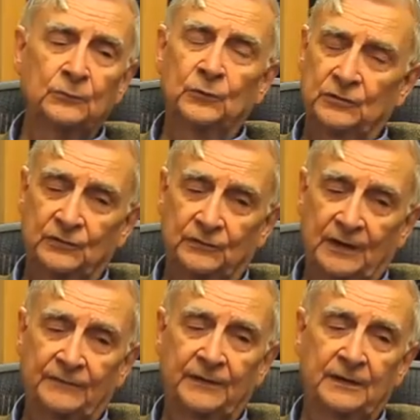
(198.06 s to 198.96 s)
which
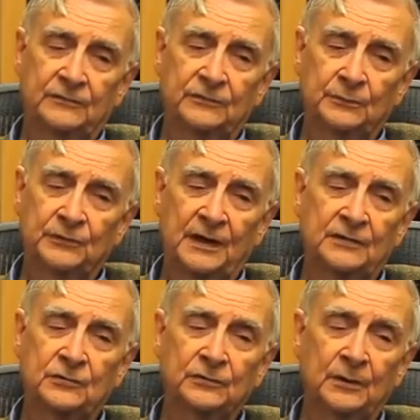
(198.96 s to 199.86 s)
I've had
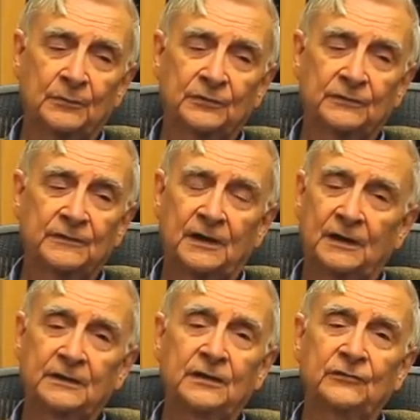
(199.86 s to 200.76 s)
substantial numbers of
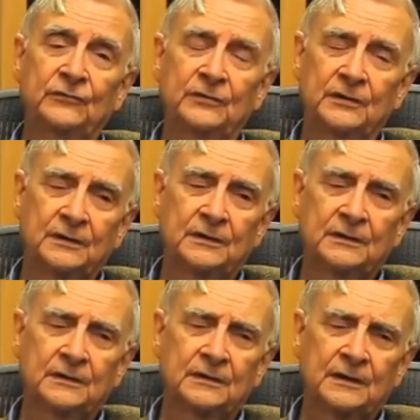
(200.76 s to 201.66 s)
colleagues,
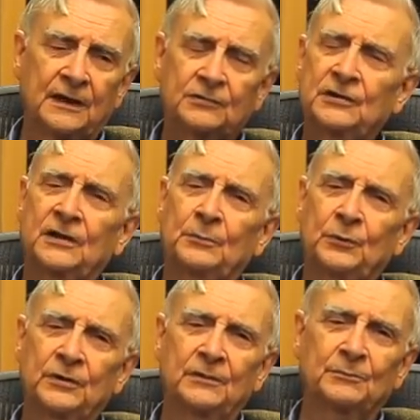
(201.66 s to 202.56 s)
how shall I
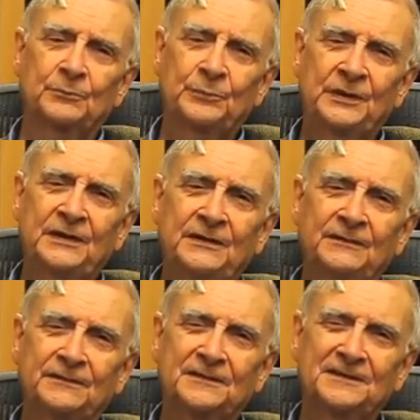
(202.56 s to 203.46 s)
put it,
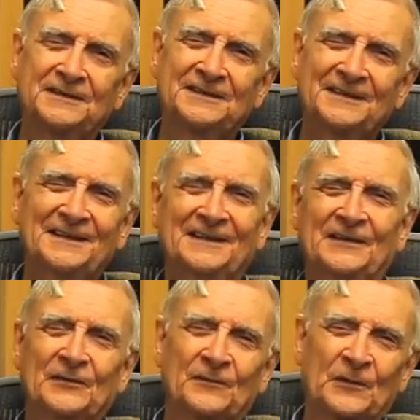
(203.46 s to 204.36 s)
peeved.
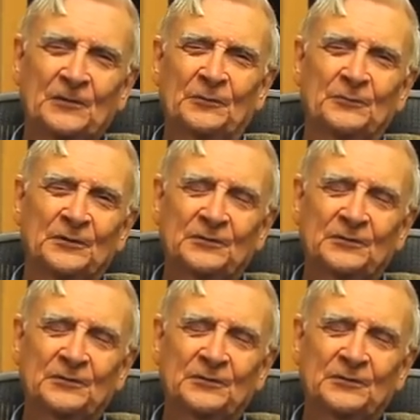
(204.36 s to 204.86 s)
The first one was